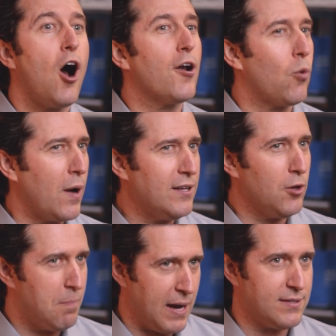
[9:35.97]
on a
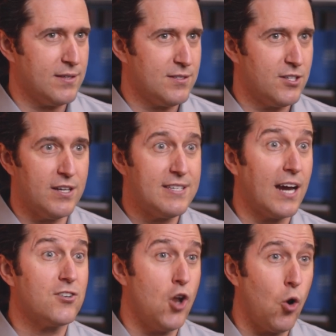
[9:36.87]
regular basis to
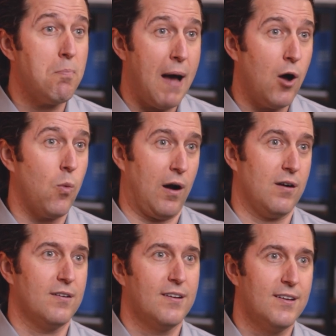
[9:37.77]
detect known malware.